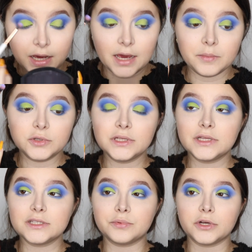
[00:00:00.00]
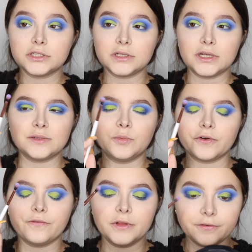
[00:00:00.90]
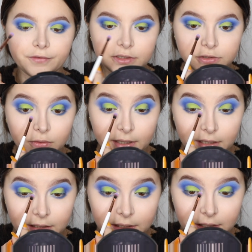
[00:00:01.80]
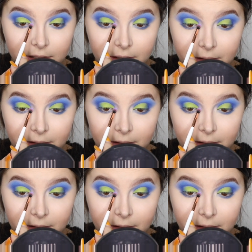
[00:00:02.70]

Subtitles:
I'm using this brush, it's more fluffy, so I can like